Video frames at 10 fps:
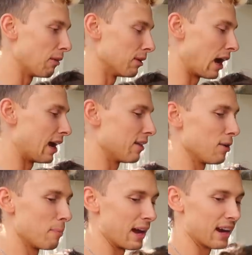Right, well, I had a
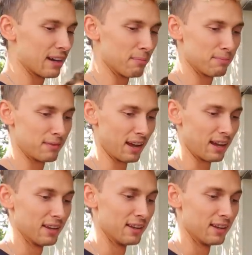little panic attack.